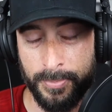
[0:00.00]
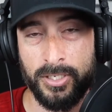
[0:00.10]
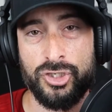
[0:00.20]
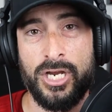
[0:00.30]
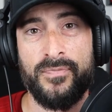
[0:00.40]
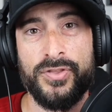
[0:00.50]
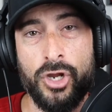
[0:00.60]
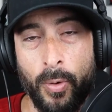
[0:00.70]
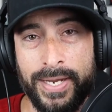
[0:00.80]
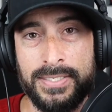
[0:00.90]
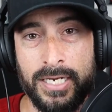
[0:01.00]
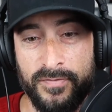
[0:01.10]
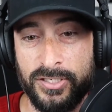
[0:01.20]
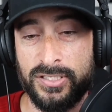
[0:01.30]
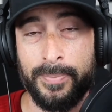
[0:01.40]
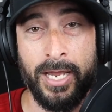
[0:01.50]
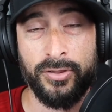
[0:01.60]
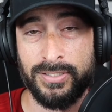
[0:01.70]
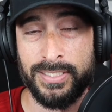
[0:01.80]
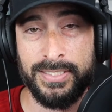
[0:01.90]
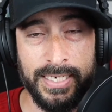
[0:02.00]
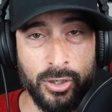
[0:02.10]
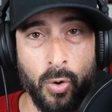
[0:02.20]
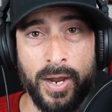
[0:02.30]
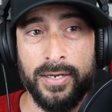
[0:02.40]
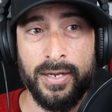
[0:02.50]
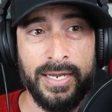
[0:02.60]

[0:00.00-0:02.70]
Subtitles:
because you have no idea if he's going to be as a decoy,